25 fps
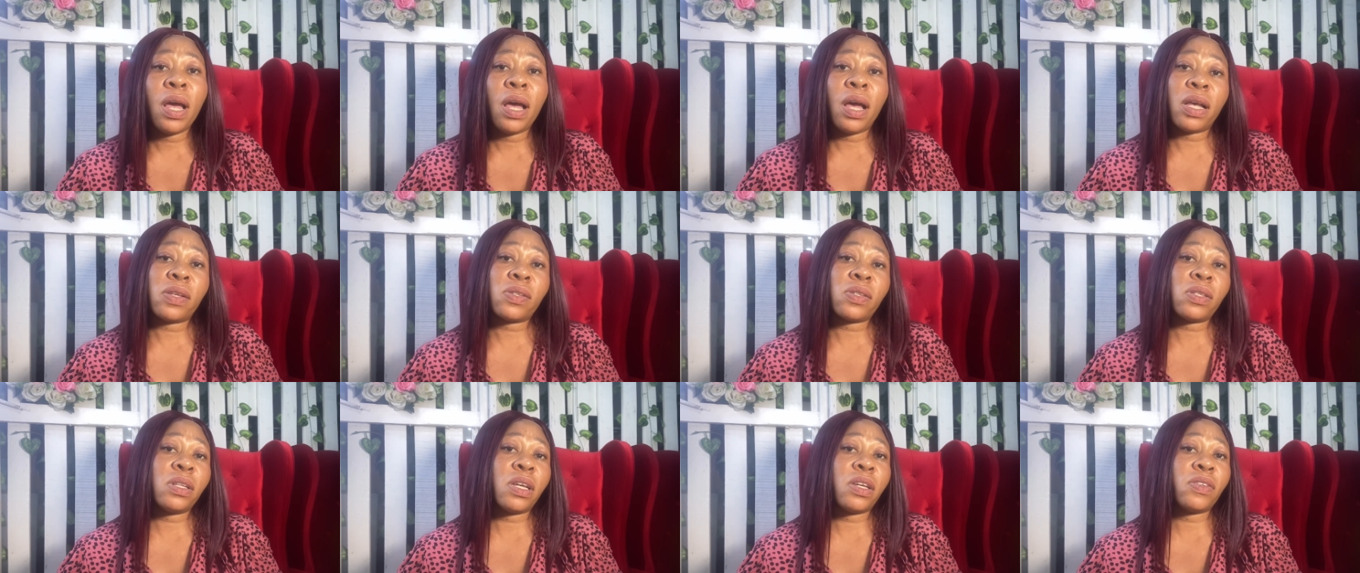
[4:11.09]

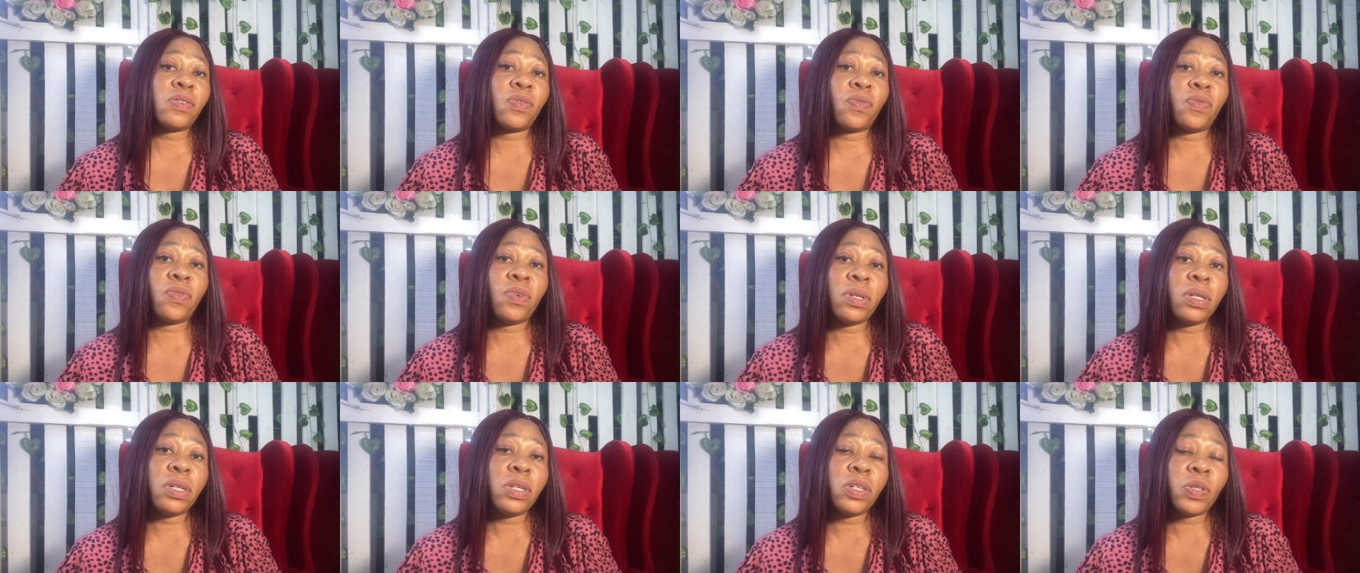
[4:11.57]
As soon as you
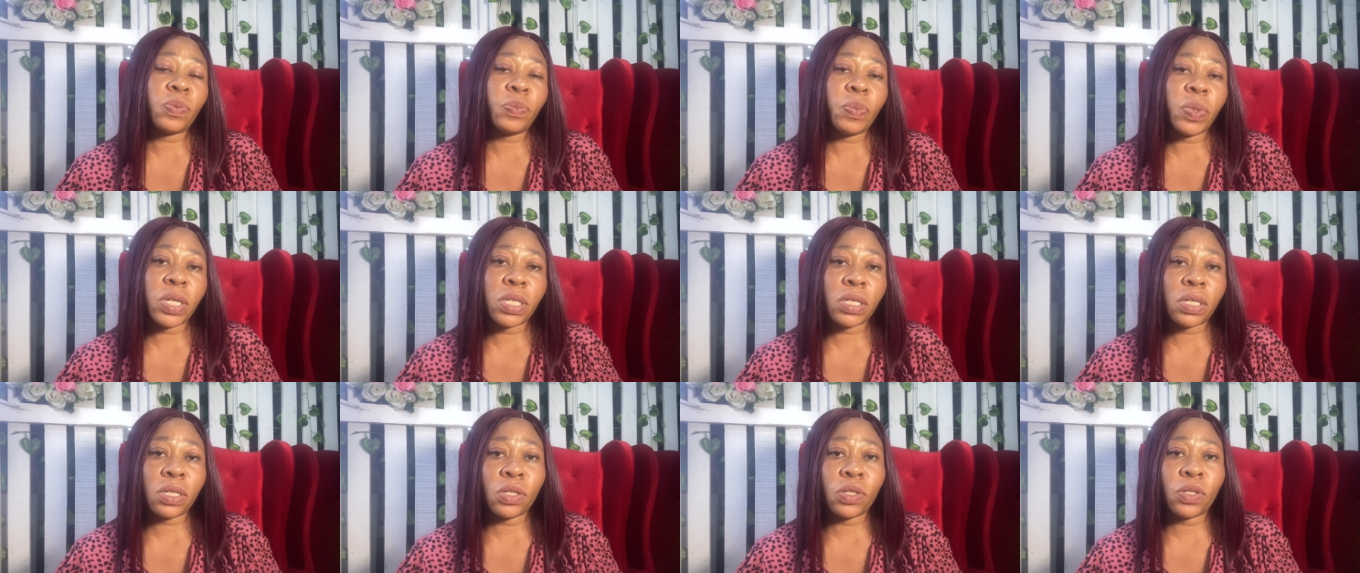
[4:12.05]
finish
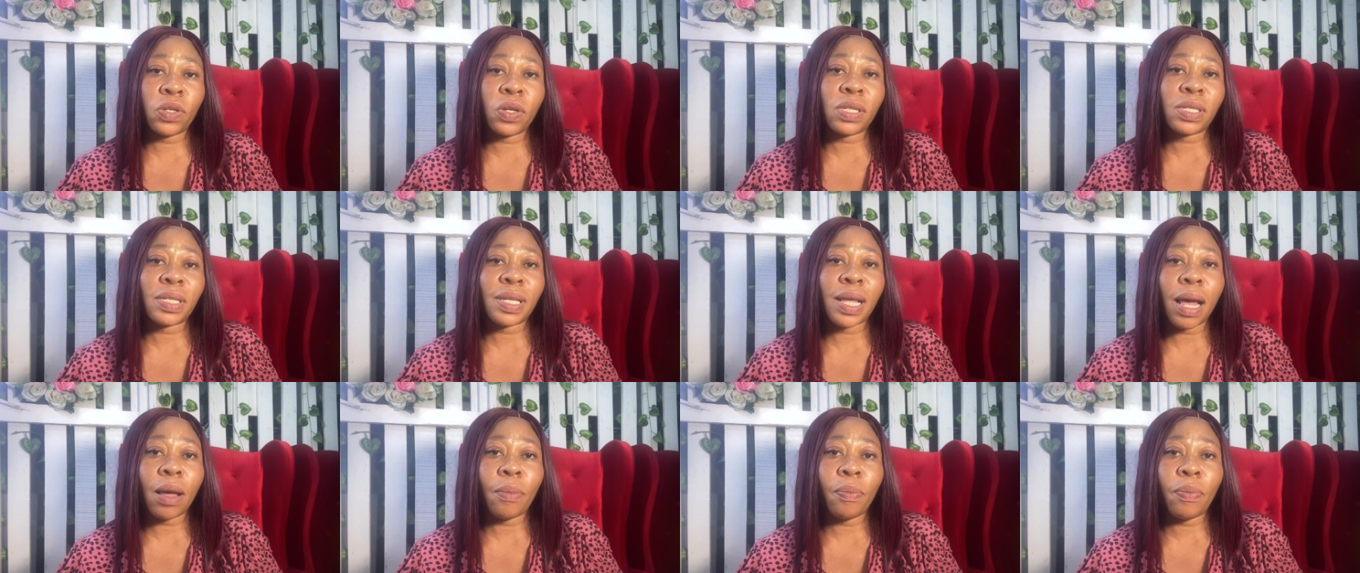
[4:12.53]
bathing,
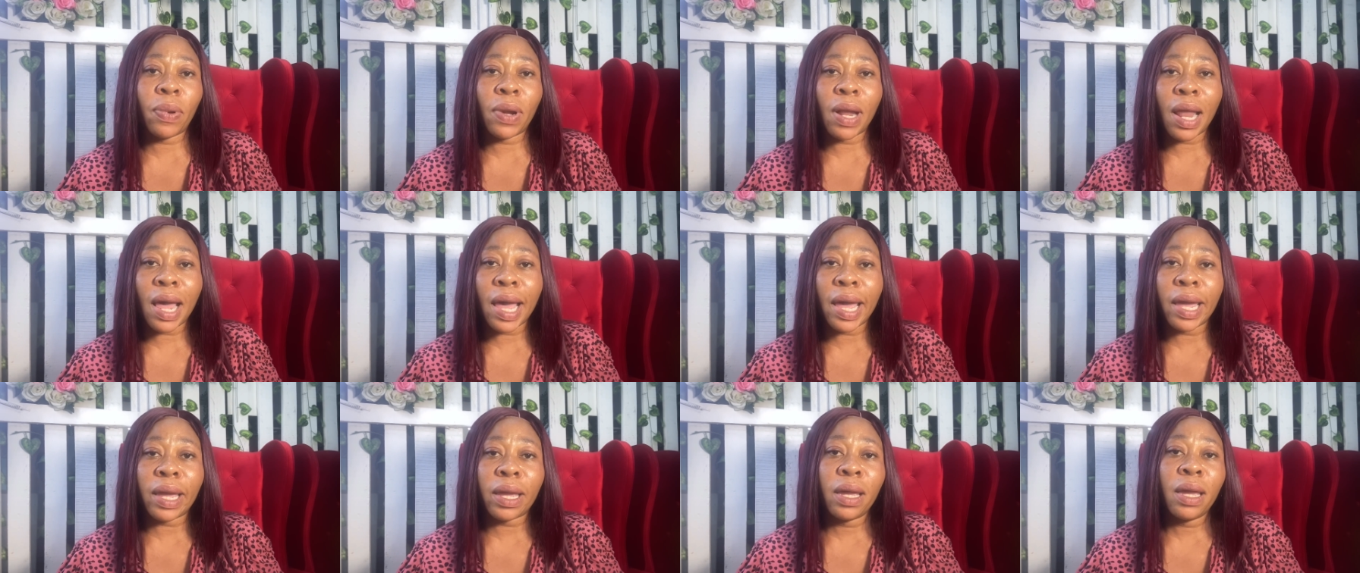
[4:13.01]
just
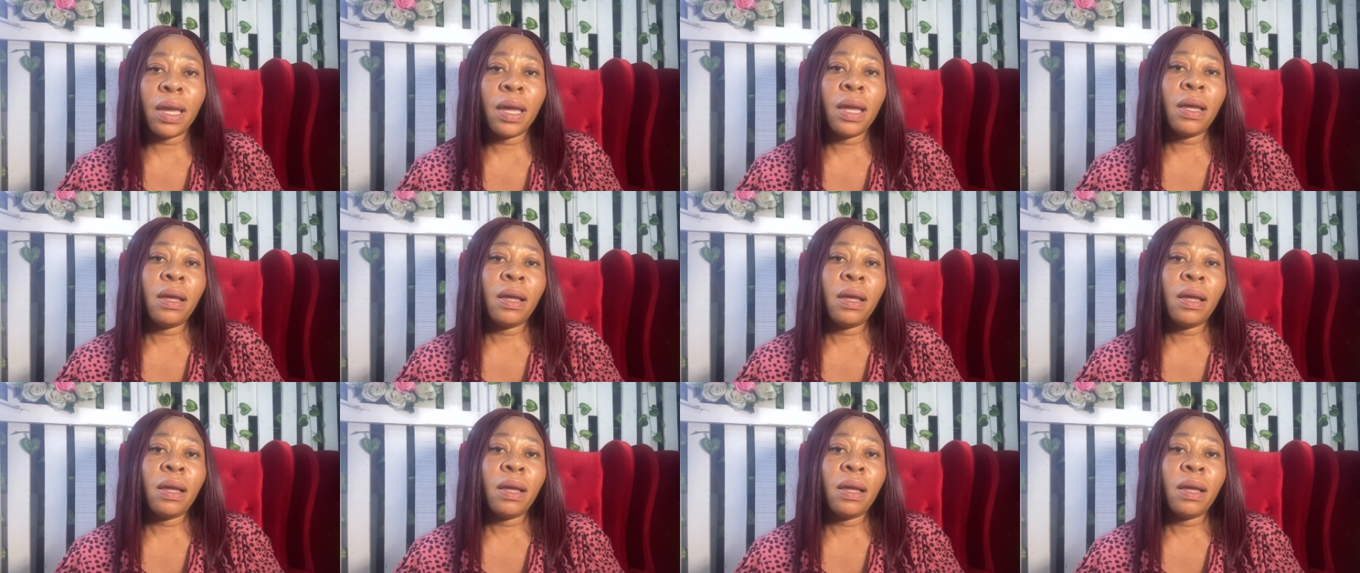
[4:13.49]
apply